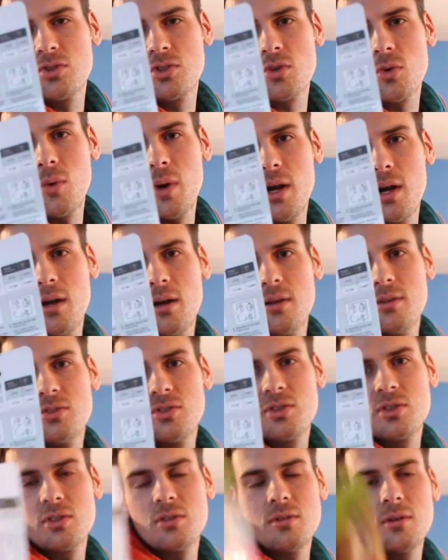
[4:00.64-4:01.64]

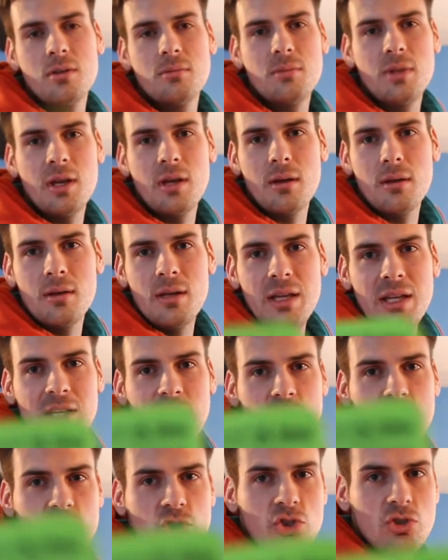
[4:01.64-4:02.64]
squares. They
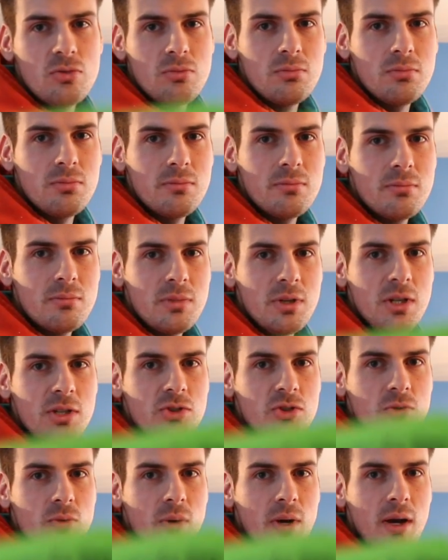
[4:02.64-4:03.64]
each, each
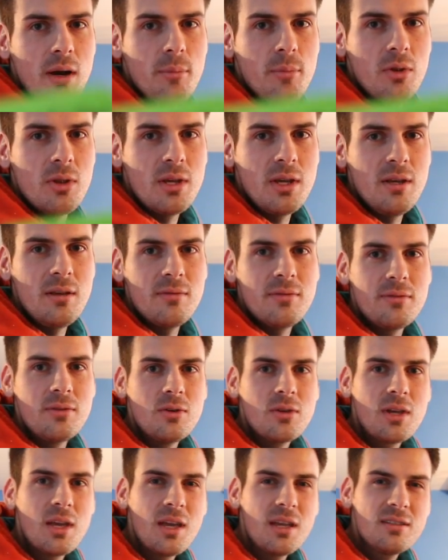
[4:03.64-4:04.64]
square, I believe, you
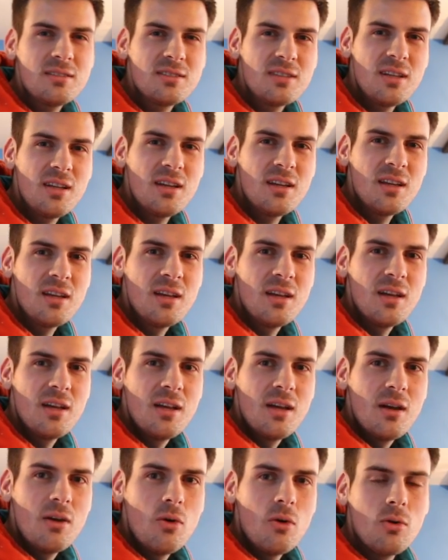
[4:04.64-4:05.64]
can't see it,
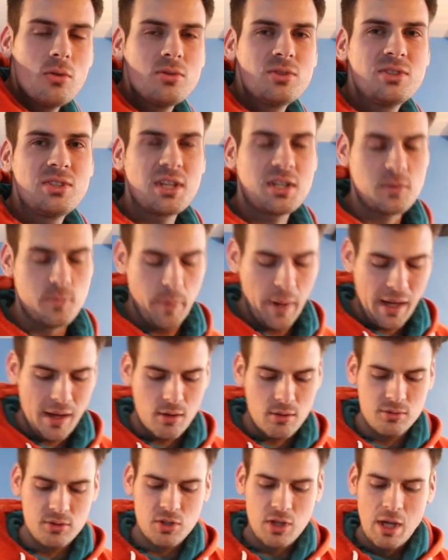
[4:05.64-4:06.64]
holds six
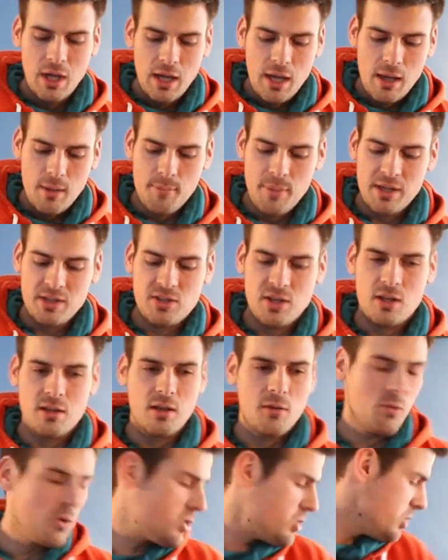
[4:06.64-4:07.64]
pounds. And basically
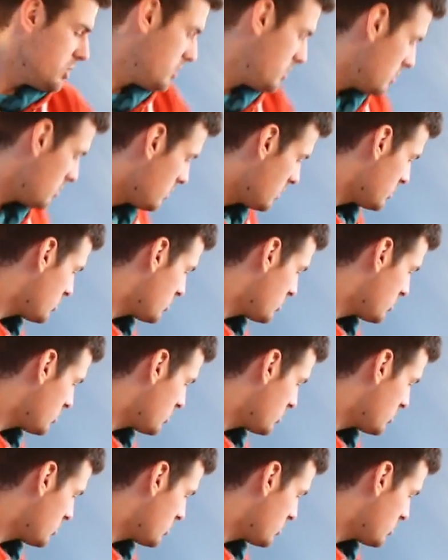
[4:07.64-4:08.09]
what you do